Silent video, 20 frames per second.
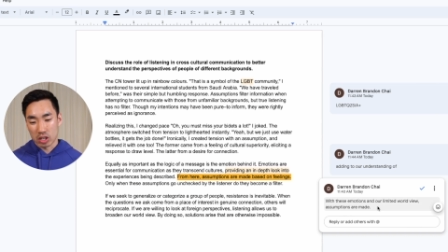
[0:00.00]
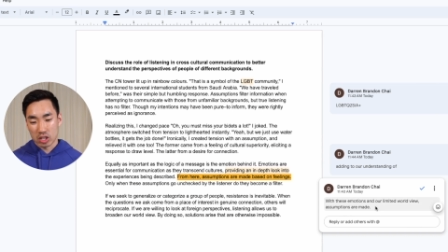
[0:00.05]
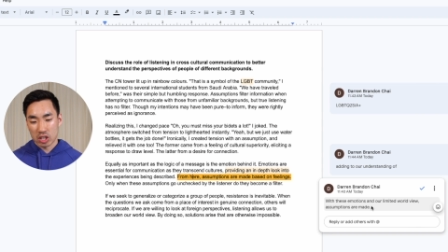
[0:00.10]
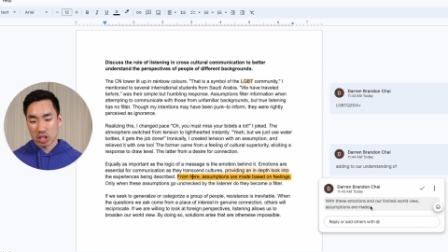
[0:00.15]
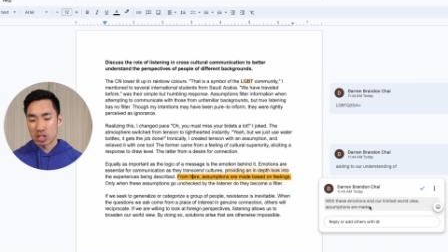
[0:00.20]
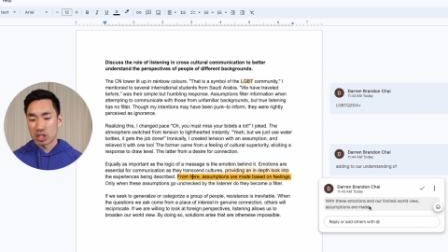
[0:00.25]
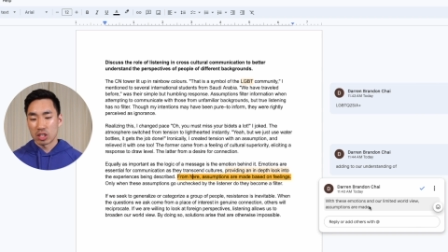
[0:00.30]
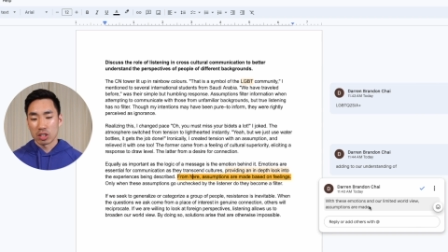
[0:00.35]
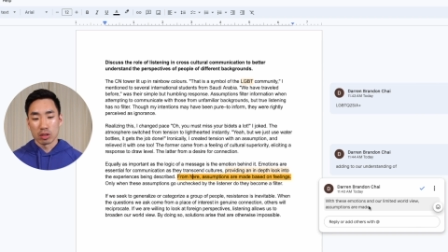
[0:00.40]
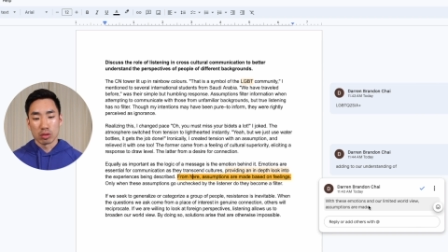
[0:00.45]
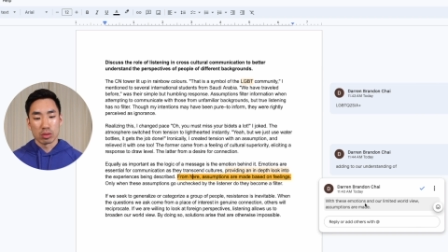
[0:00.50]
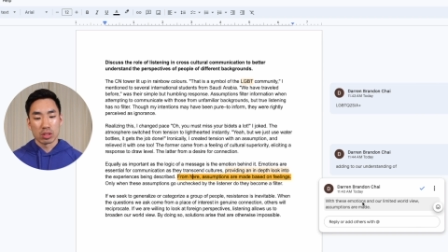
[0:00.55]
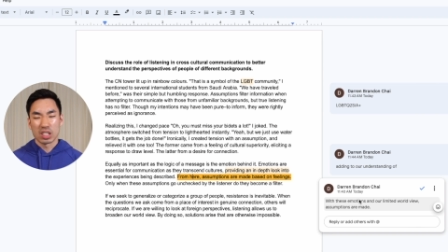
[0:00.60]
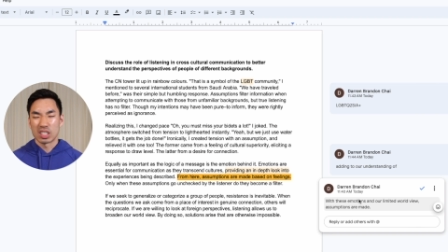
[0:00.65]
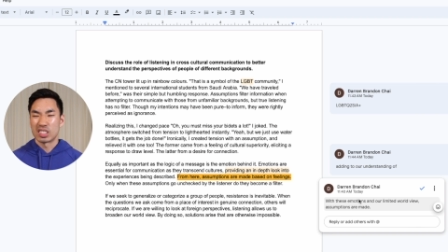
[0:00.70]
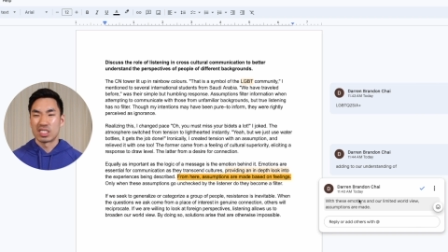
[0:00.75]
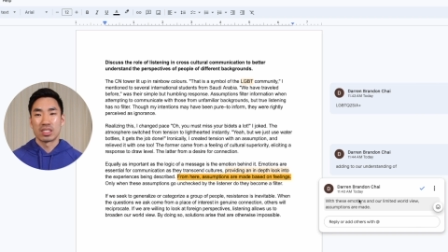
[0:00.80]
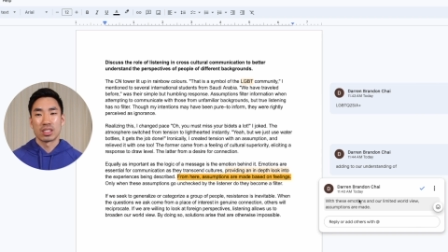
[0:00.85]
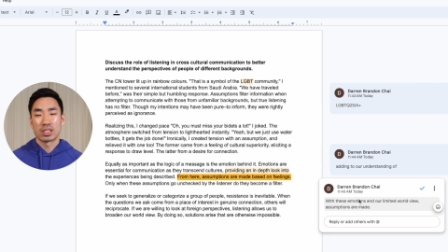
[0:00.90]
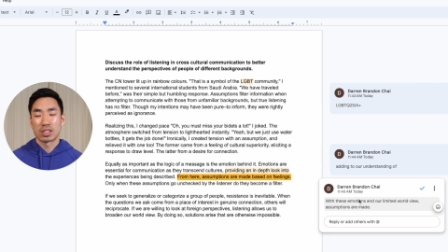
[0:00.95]
is just to use
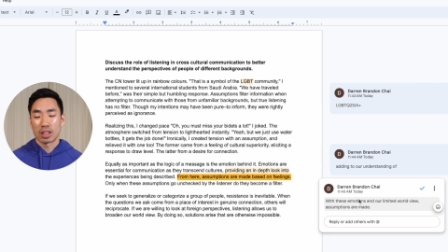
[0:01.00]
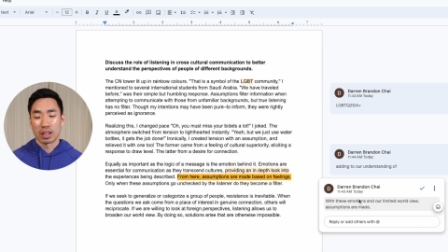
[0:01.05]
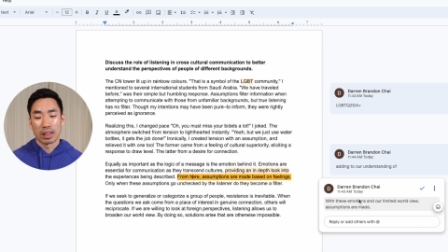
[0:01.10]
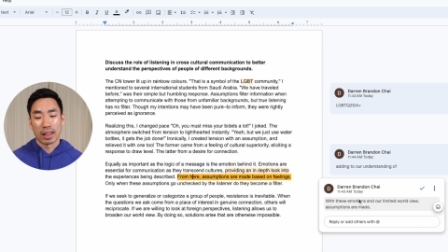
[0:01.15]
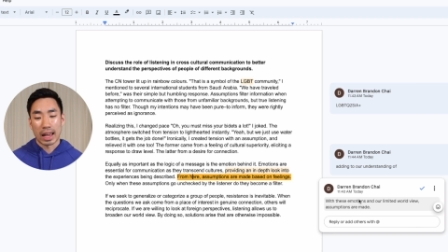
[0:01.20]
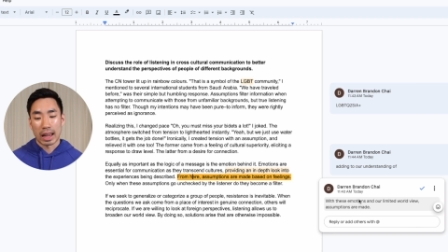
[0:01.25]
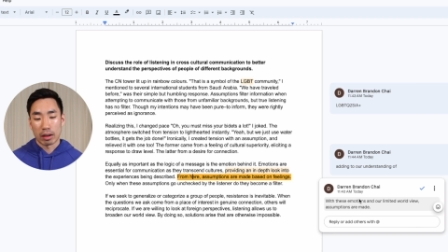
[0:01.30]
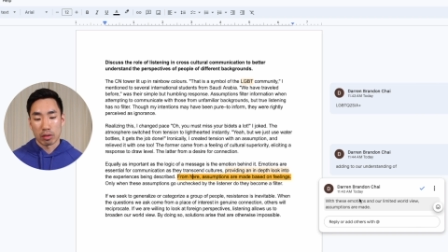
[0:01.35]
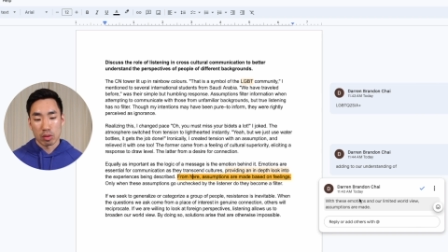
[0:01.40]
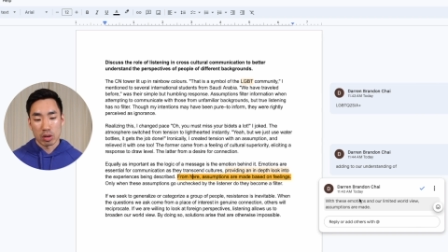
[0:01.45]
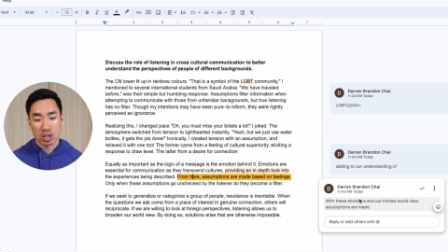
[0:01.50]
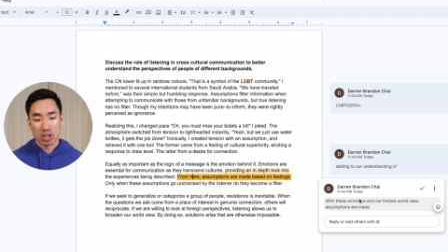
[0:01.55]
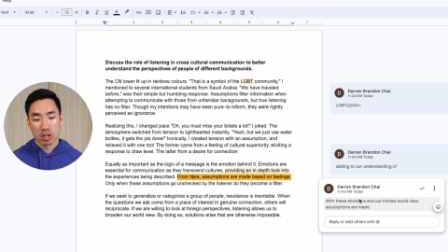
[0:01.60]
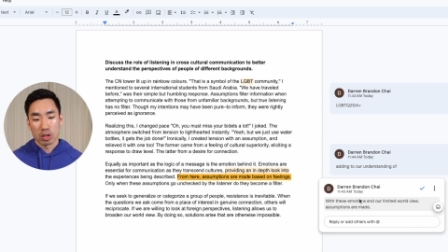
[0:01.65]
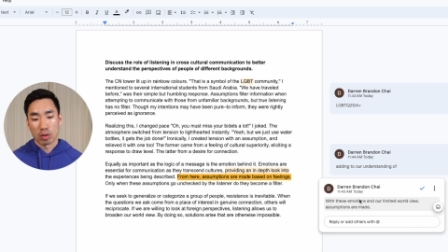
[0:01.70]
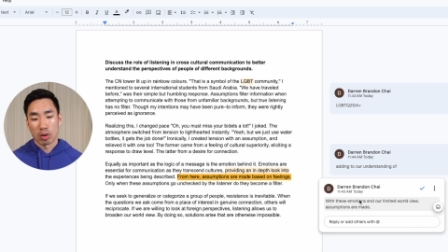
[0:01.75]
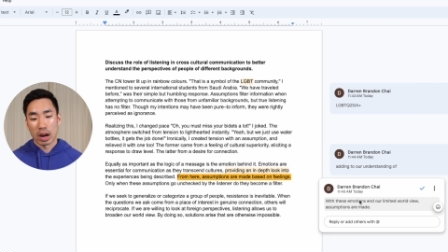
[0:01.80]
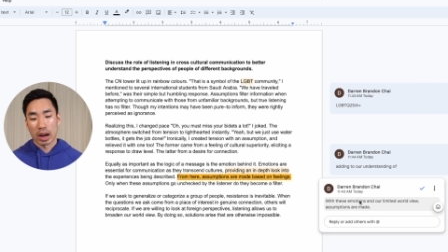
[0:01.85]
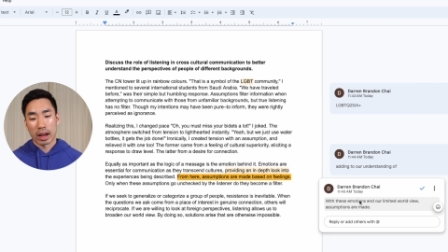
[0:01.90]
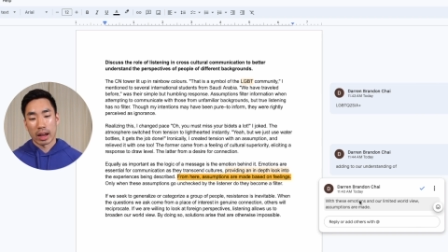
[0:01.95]
consistent language.
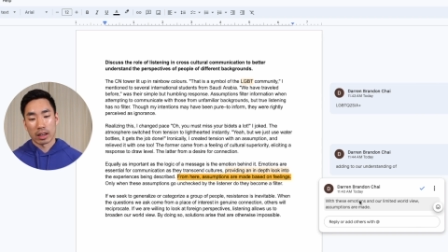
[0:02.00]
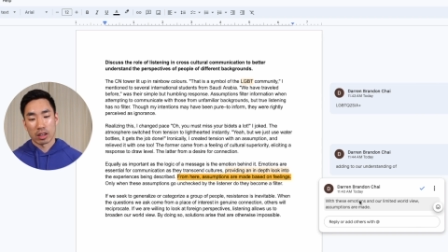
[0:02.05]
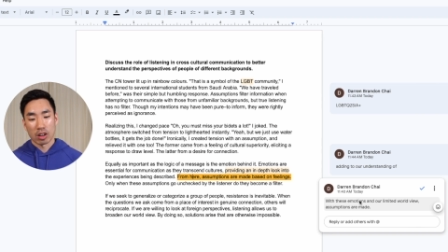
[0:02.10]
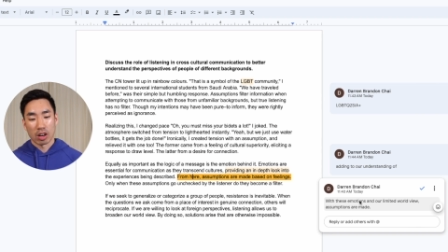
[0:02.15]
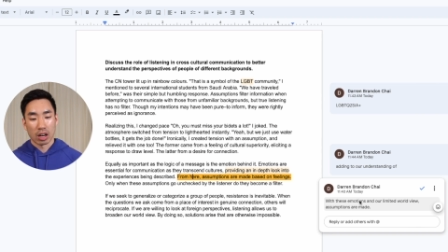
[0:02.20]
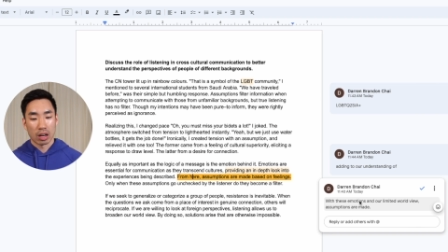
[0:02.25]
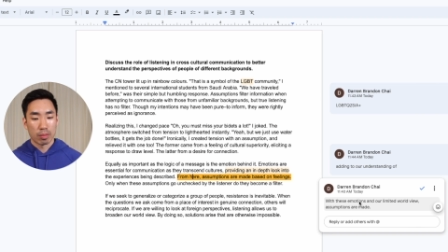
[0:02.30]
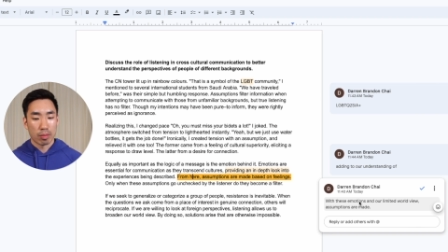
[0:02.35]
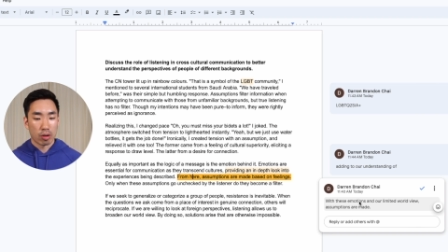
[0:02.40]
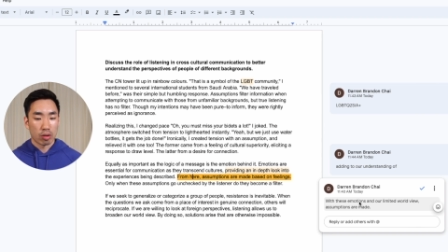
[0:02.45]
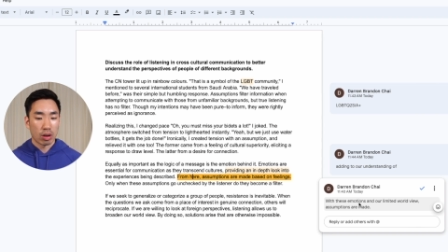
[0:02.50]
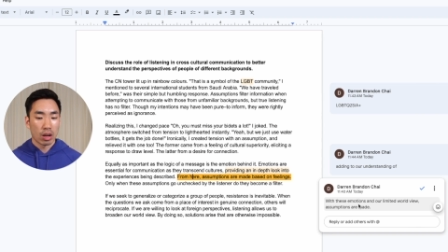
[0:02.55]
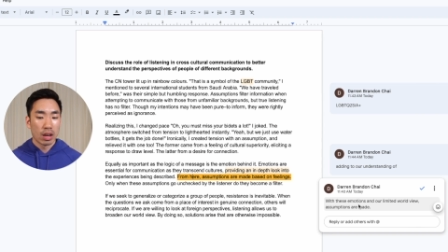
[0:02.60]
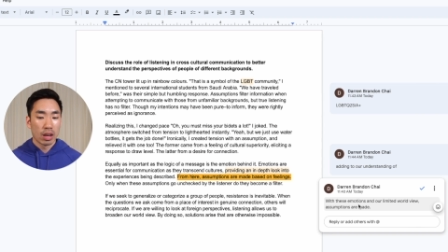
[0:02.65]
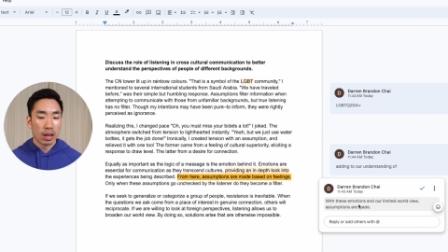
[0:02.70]
So I, I talk about